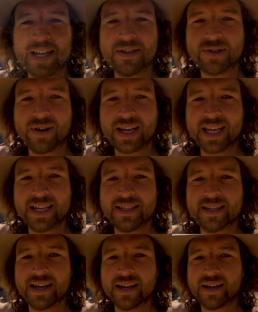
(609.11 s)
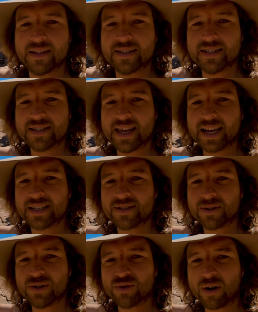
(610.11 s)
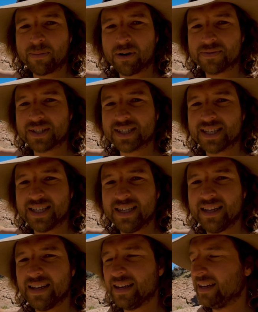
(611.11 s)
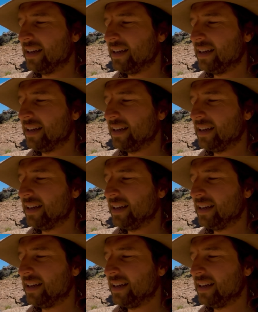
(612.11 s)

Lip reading: down and try and get into this next sort of drop off just here,